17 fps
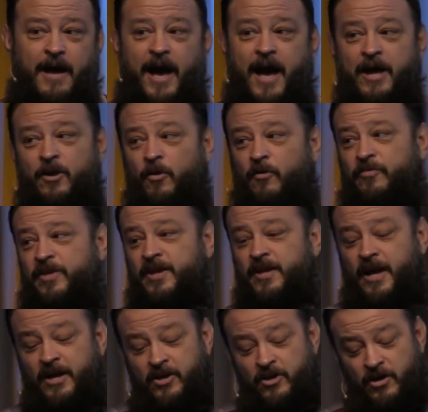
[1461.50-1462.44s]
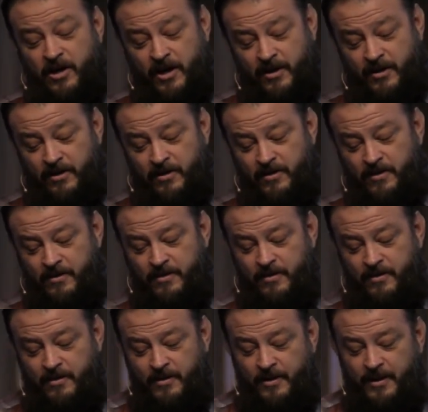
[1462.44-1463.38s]
I don't think I could.
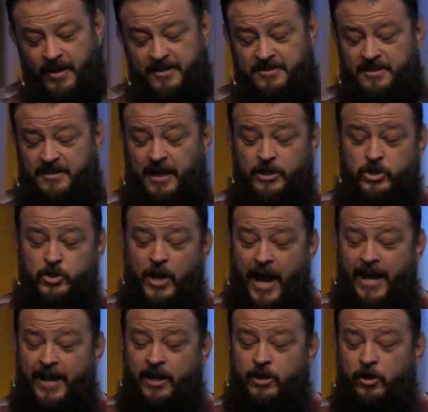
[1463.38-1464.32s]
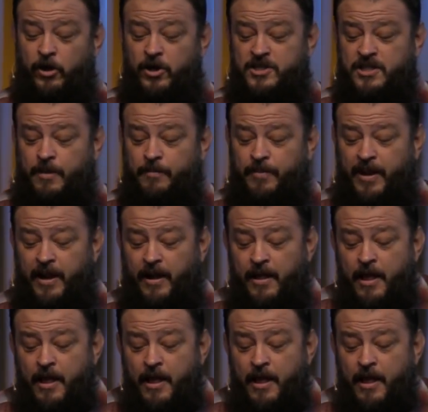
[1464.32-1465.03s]
He says, I try to curse them, but,